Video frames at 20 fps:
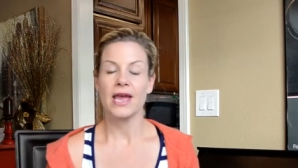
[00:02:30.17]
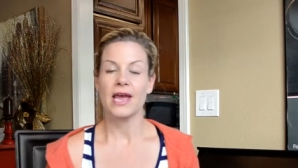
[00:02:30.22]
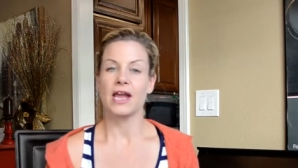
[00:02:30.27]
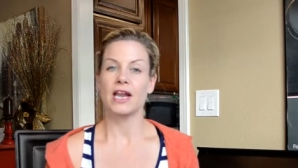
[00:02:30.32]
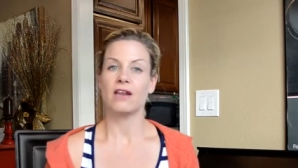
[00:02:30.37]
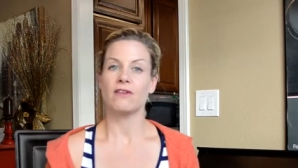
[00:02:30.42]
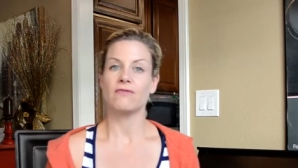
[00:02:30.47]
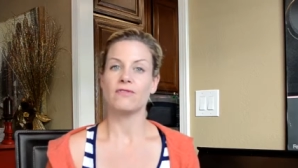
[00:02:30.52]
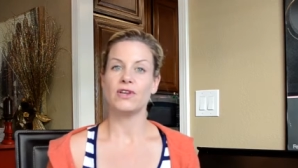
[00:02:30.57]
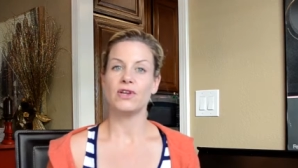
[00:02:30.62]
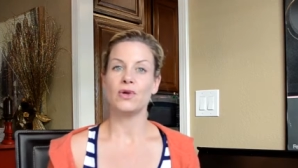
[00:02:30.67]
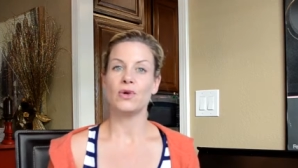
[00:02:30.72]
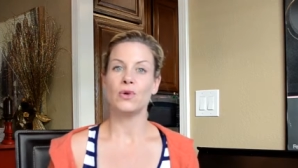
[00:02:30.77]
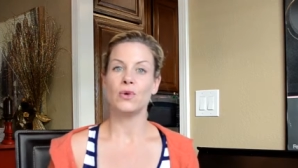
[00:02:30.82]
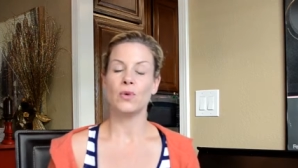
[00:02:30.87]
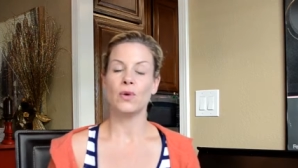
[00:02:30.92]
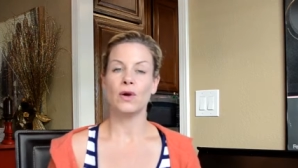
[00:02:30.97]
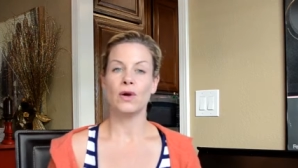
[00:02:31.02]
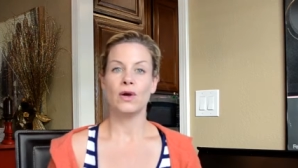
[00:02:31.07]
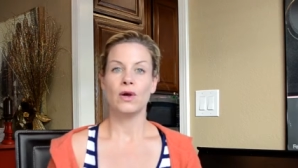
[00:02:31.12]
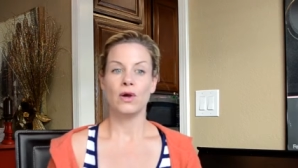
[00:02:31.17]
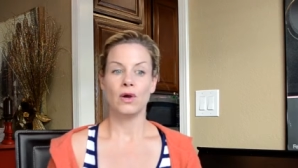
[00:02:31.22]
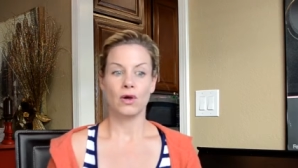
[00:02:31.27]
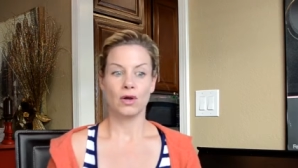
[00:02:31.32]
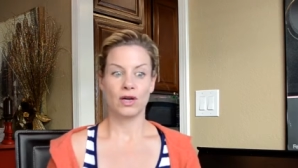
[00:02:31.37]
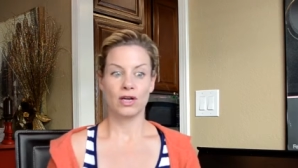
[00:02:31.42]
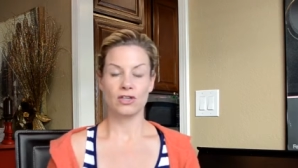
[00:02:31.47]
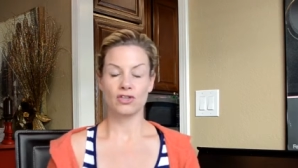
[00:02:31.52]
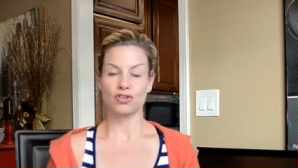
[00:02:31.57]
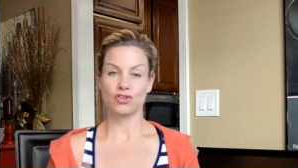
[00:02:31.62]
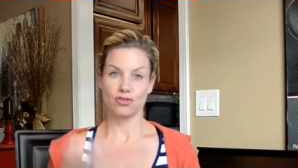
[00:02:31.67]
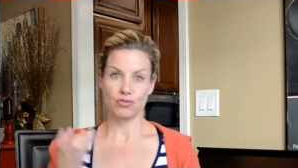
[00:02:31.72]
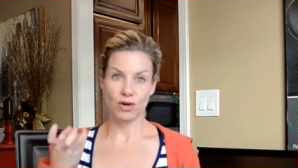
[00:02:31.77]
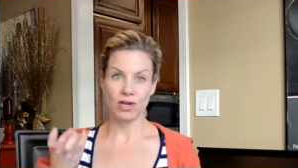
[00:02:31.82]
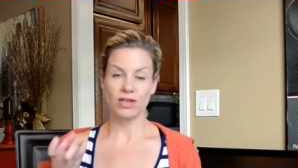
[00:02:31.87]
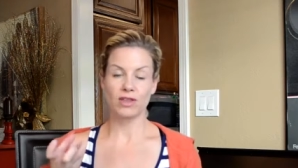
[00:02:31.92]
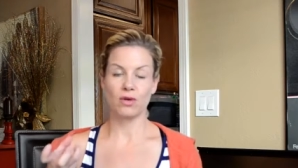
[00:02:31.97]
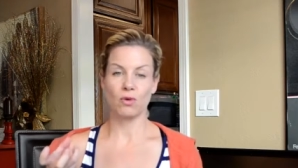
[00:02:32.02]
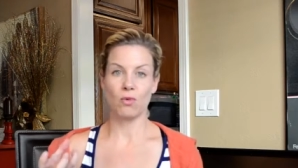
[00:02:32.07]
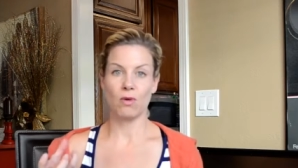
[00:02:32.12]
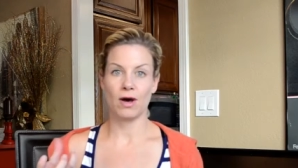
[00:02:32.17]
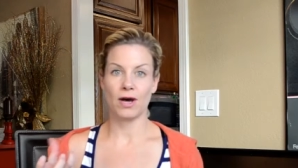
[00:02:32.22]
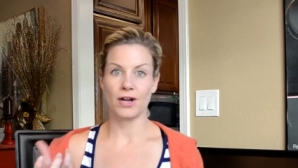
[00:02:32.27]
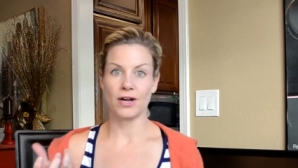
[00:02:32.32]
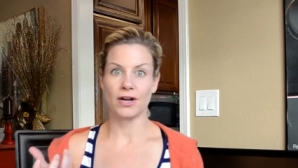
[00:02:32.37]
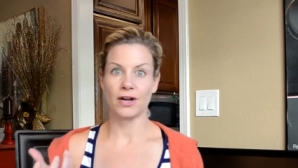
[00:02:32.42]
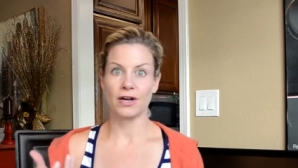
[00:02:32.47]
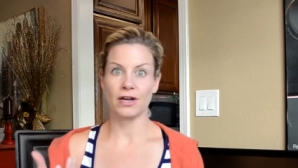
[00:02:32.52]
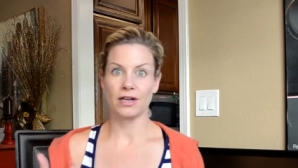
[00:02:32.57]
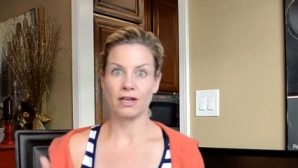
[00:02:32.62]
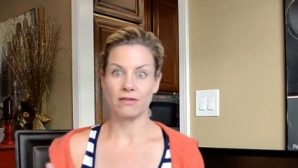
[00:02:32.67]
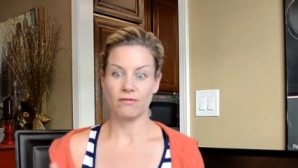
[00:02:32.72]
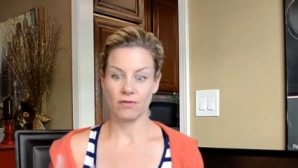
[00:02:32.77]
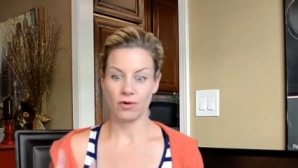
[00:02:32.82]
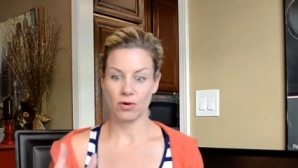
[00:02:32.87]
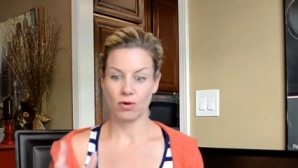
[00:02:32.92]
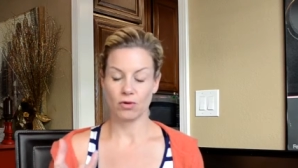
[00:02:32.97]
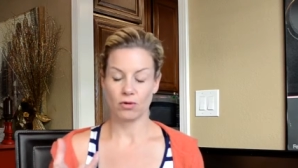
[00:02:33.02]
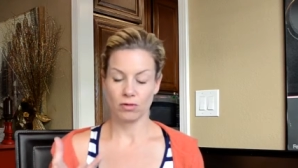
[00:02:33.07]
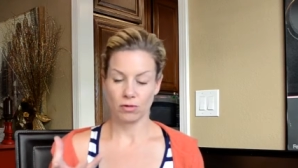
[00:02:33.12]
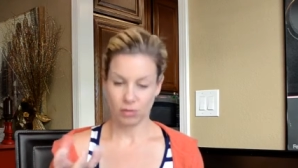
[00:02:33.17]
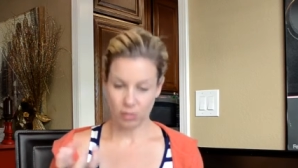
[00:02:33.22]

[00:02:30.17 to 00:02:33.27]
And if you constrict the water, if you're